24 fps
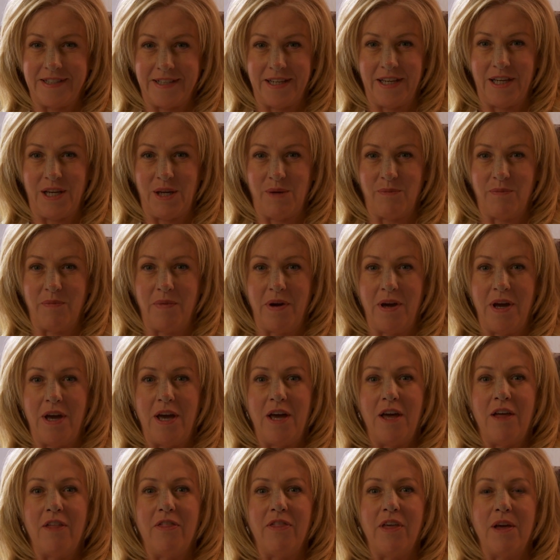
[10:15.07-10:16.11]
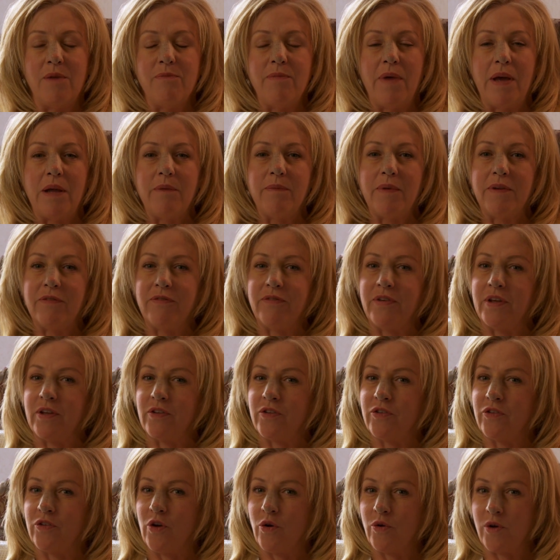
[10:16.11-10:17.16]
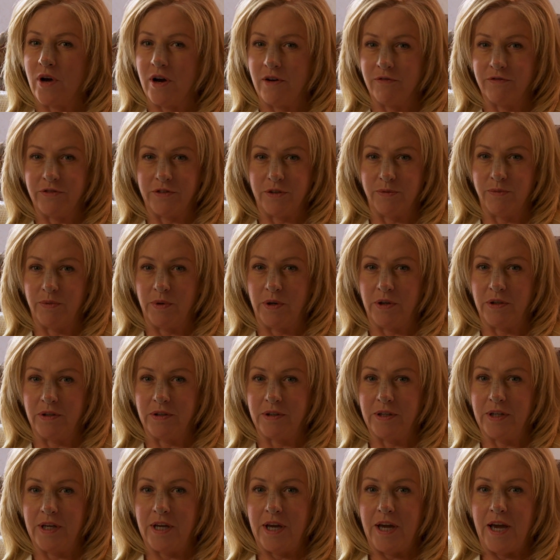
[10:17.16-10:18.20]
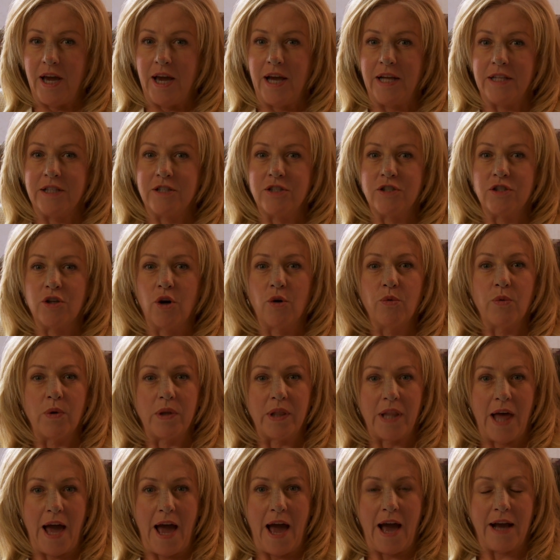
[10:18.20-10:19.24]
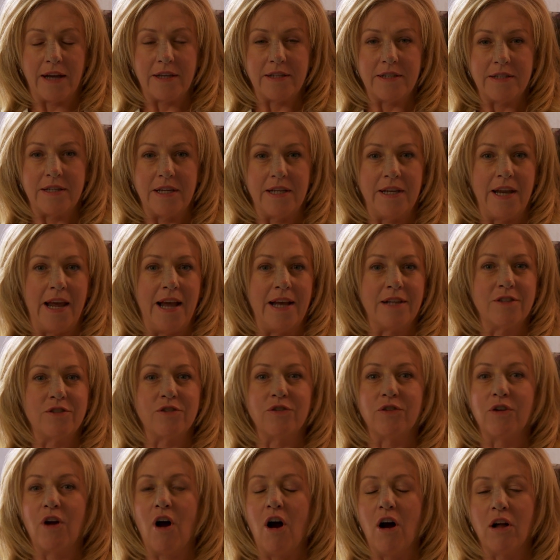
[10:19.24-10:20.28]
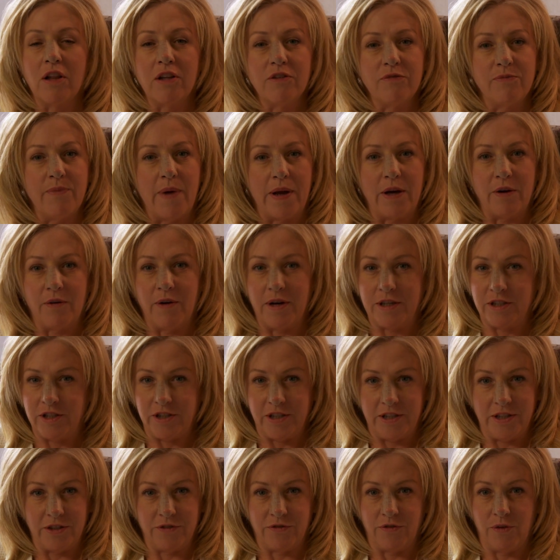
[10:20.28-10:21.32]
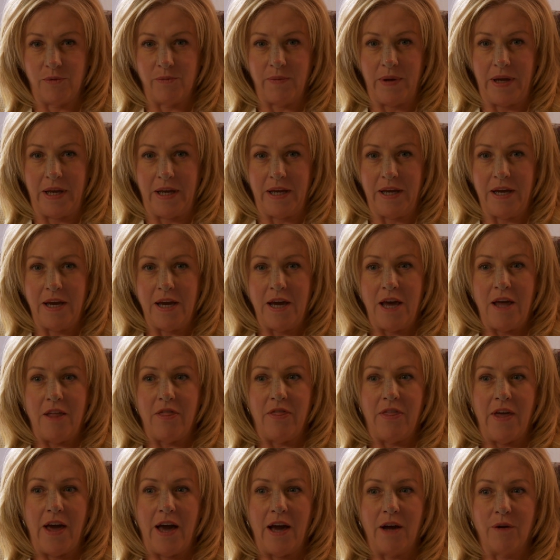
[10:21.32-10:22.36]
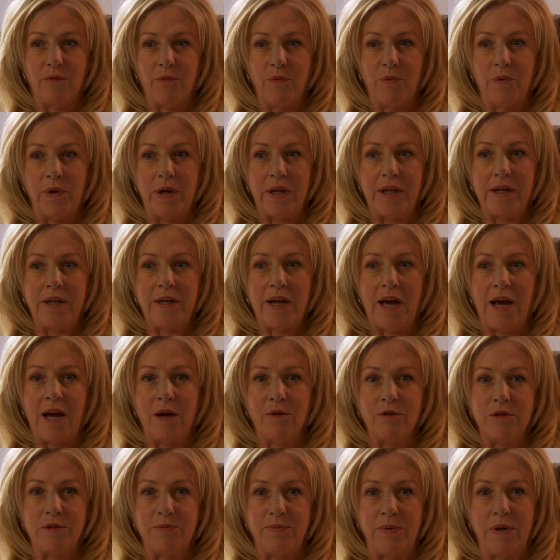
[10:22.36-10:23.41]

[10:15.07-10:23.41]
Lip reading: team. They made me feel so comfortable and so relaxed and answered all of my questions for me that when I was